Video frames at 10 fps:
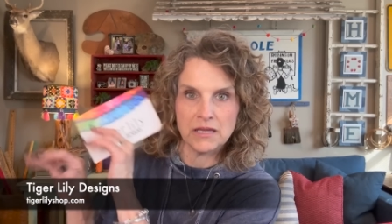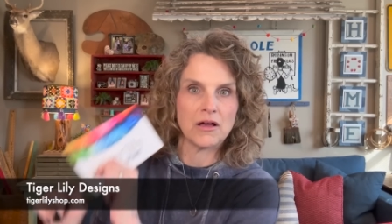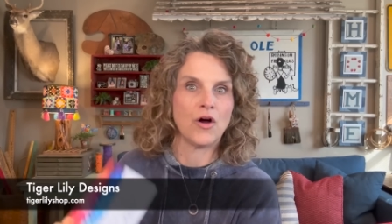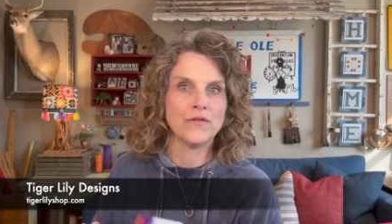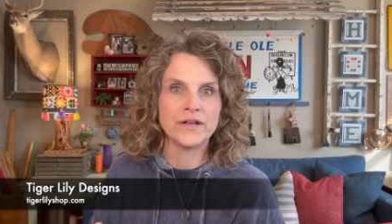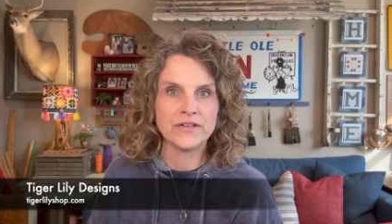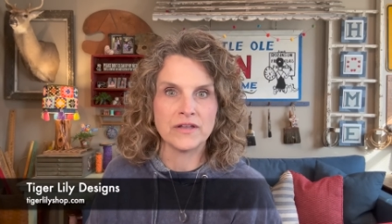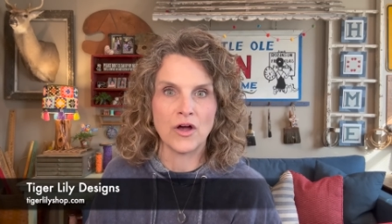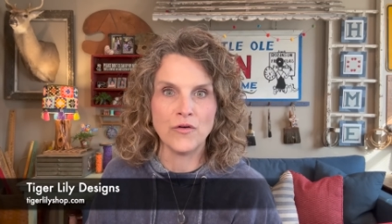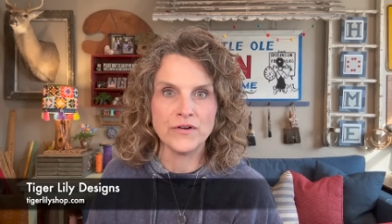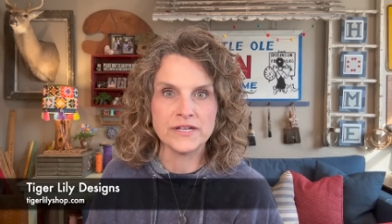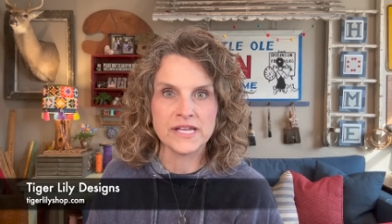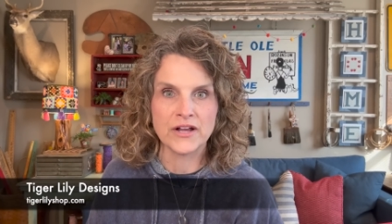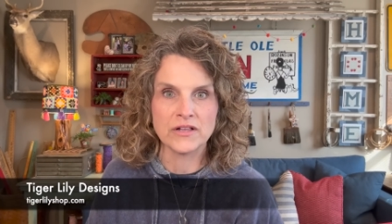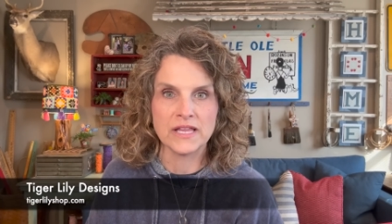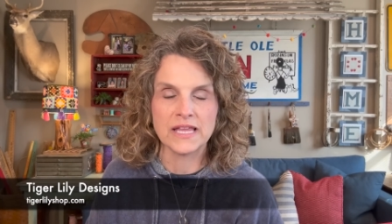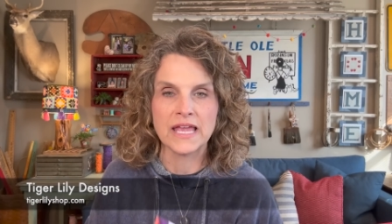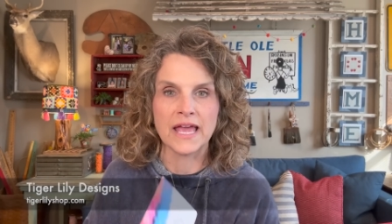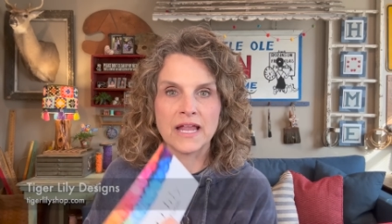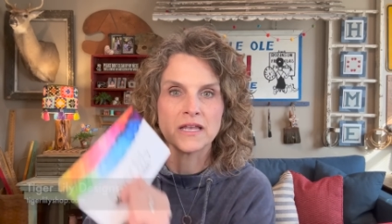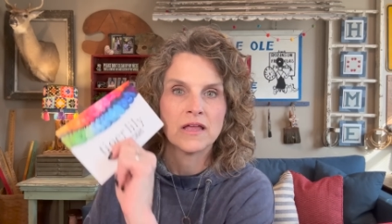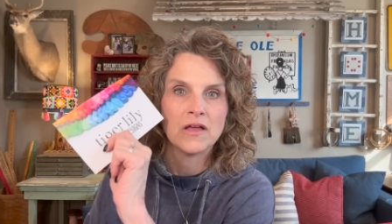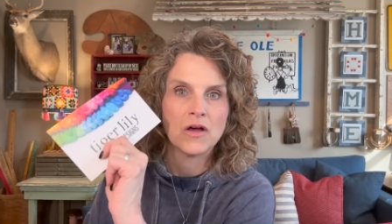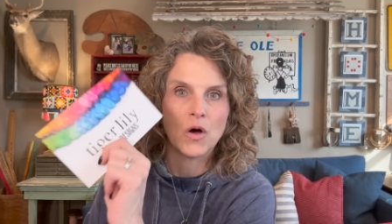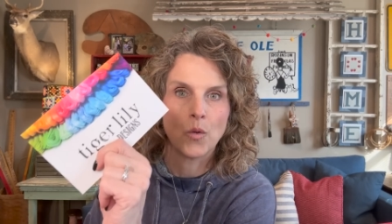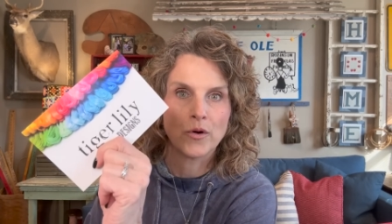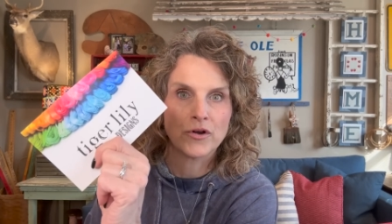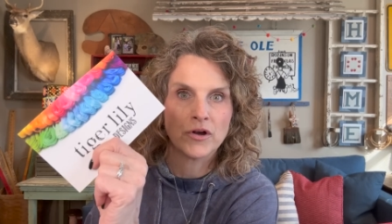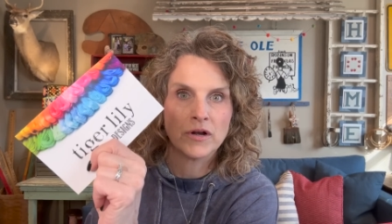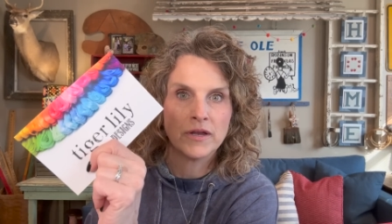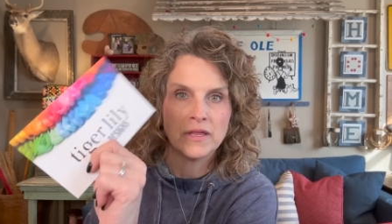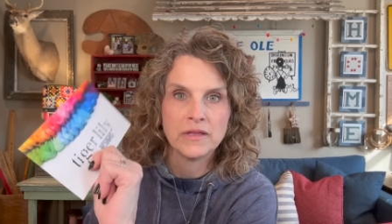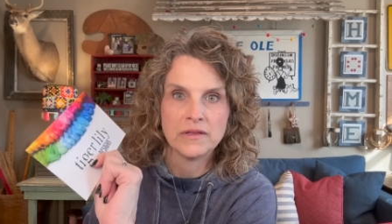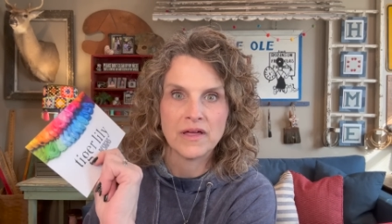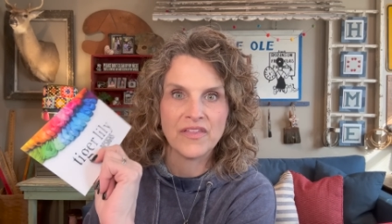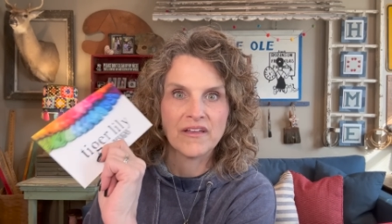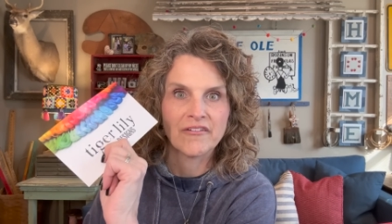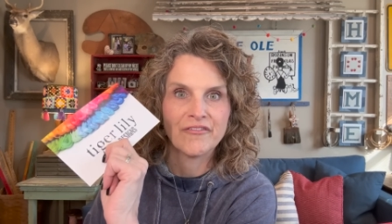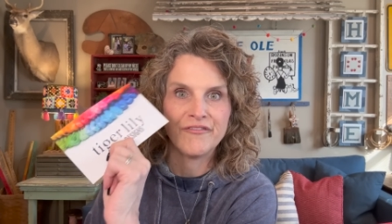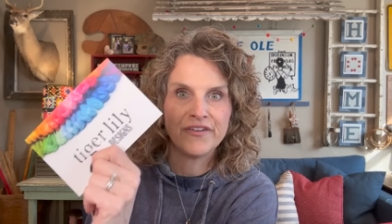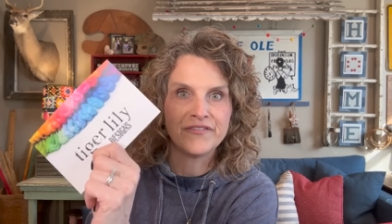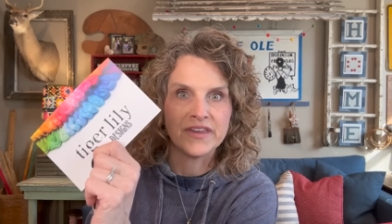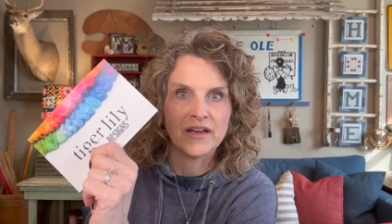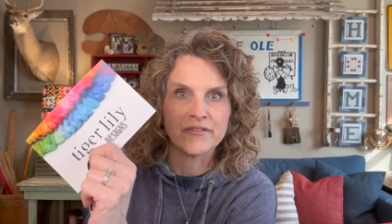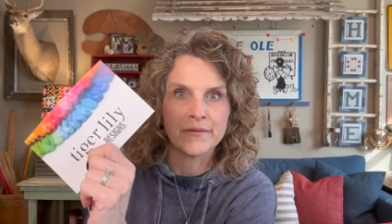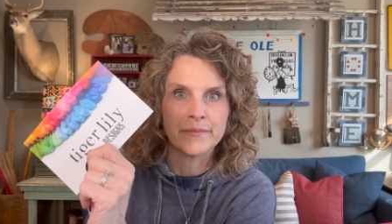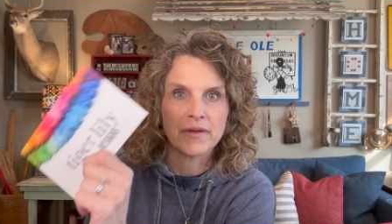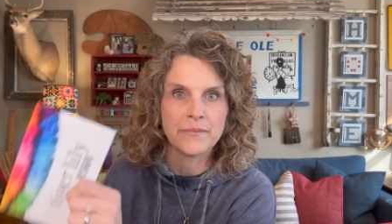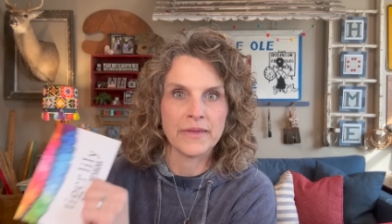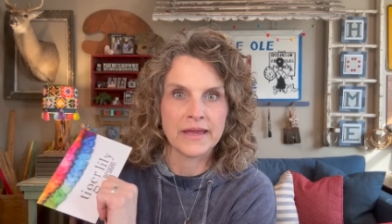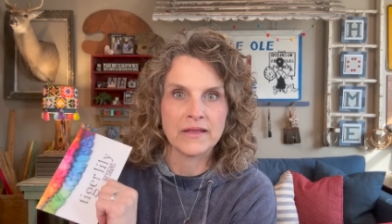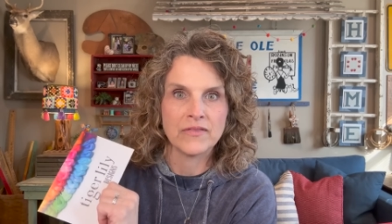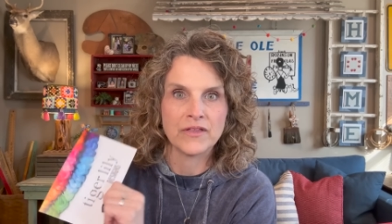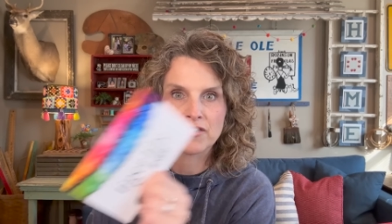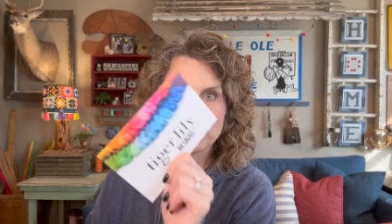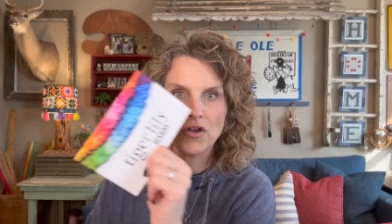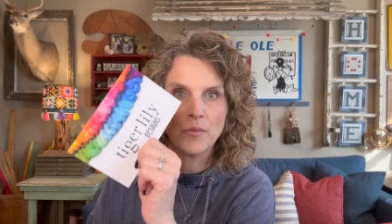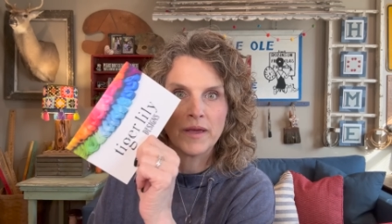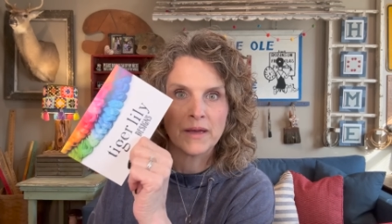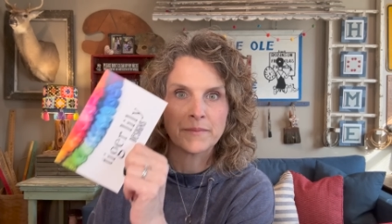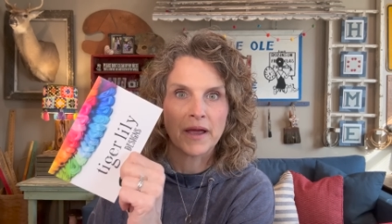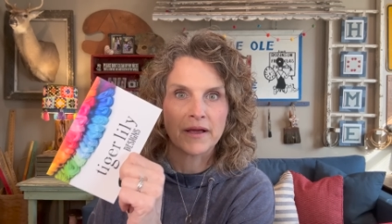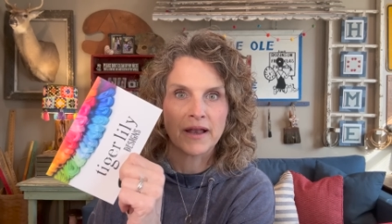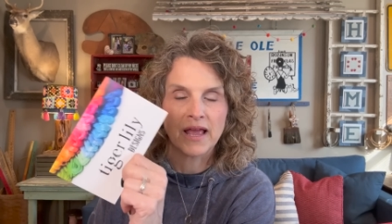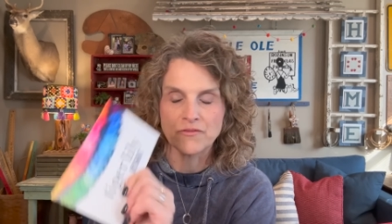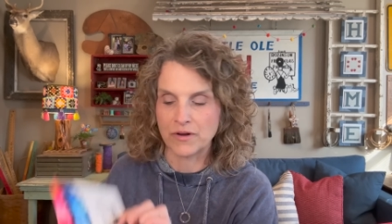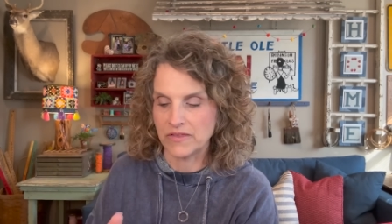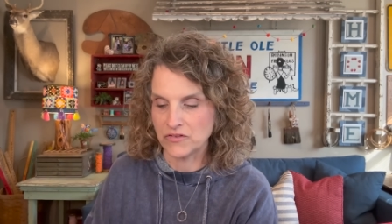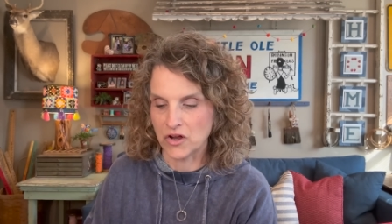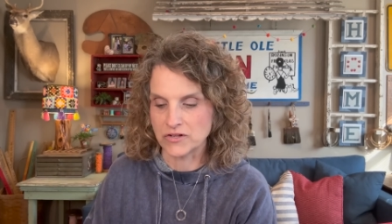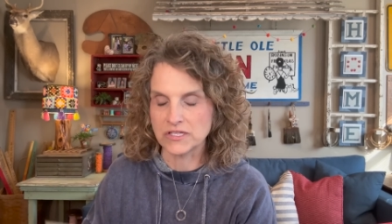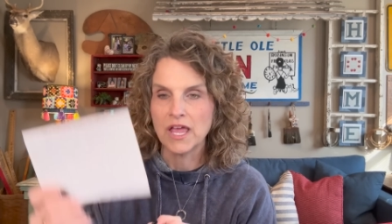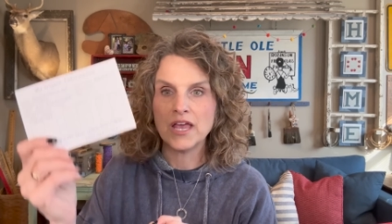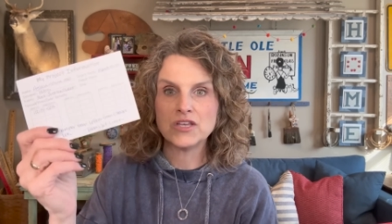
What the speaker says: over to Tiger Lily and ordered, I think, 50 of them. I'm like, there's no way I'm not going to have one of these cards.